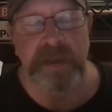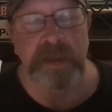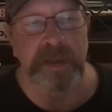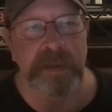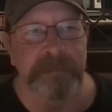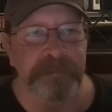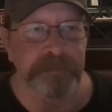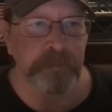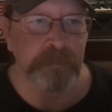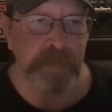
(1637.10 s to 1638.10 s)
Um,
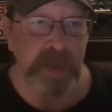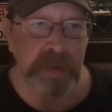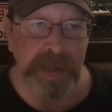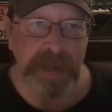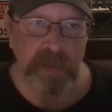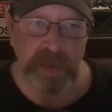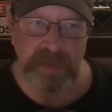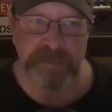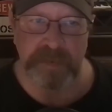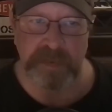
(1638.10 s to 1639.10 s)

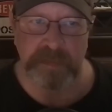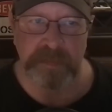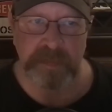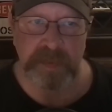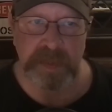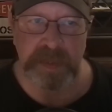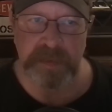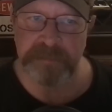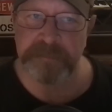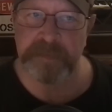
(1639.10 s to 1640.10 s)
However,
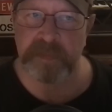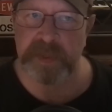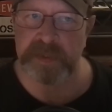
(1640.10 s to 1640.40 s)
if the